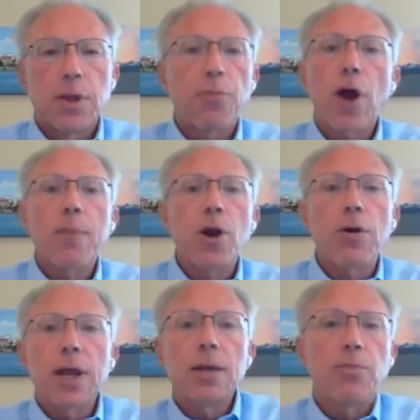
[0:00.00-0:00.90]
The
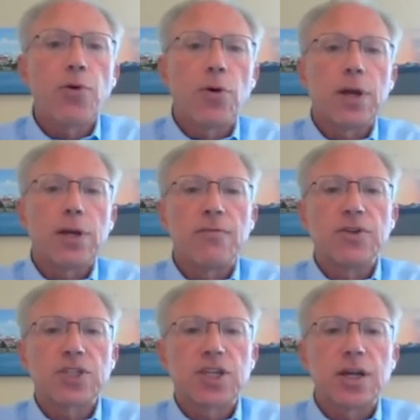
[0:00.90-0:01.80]
primary endpoint
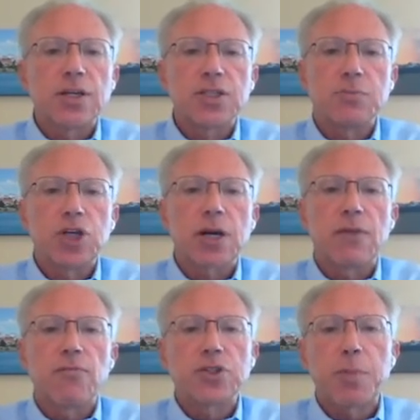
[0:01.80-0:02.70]
of the study is
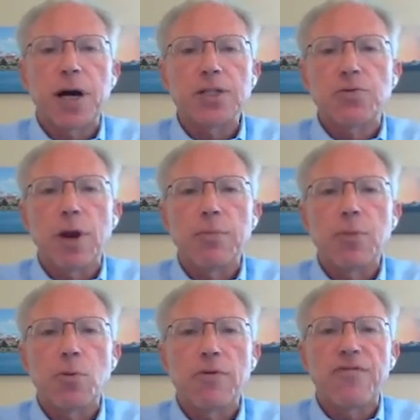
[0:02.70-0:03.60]
objective response
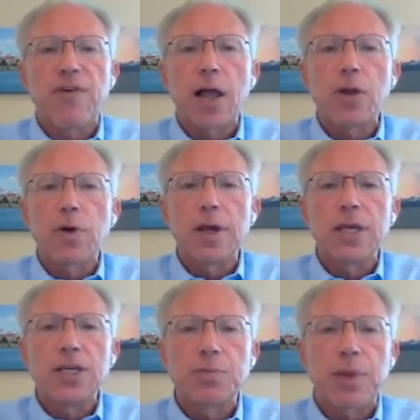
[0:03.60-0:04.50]
rate, but we're
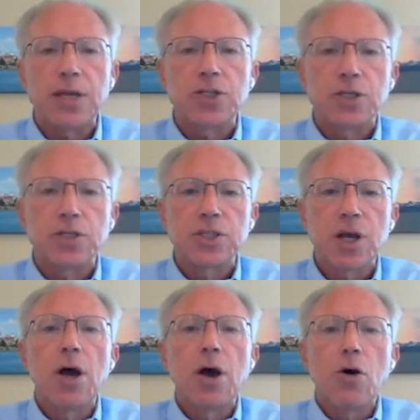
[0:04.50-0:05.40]
following these patients
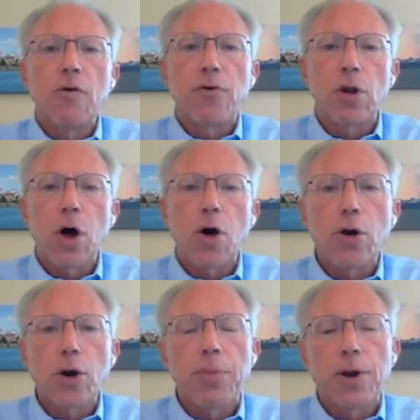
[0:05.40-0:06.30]
over a
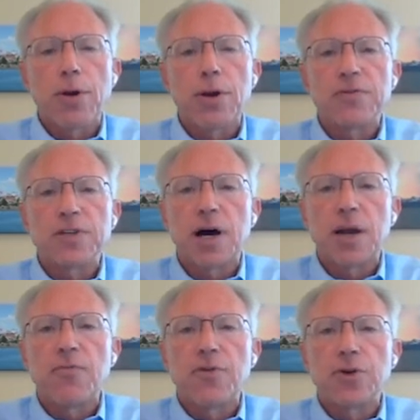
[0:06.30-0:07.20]
longer period of
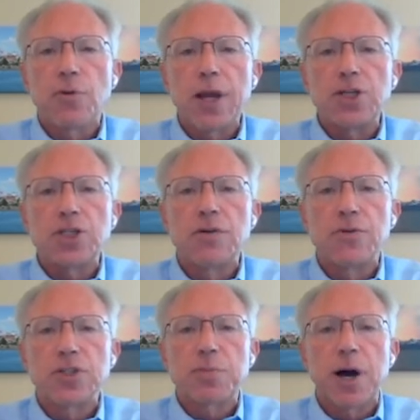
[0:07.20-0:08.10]
time for duration
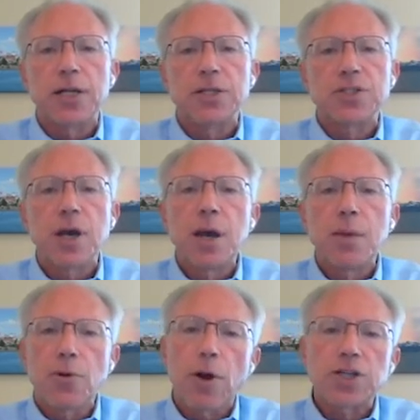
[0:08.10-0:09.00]
of response,
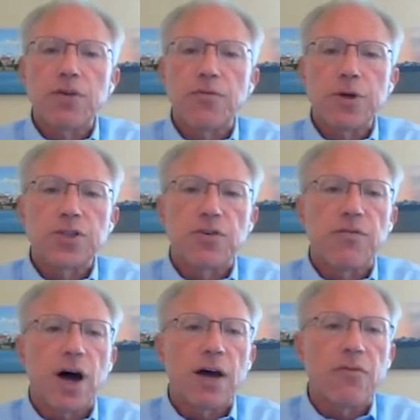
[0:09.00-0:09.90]
progression-free
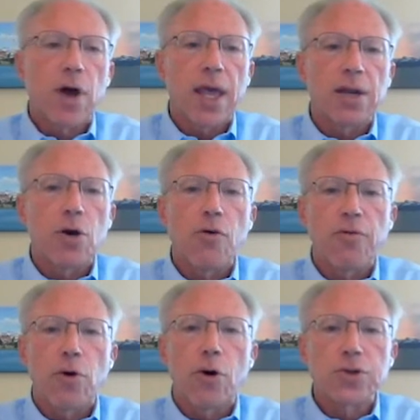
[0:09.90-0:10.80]
survival, and
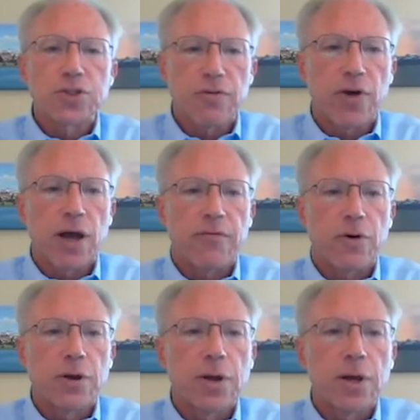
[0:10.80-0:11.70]
overall
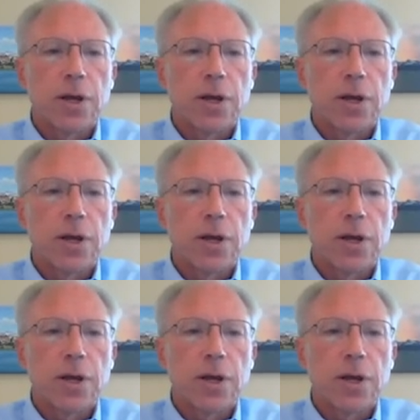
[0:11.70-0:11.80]
survival.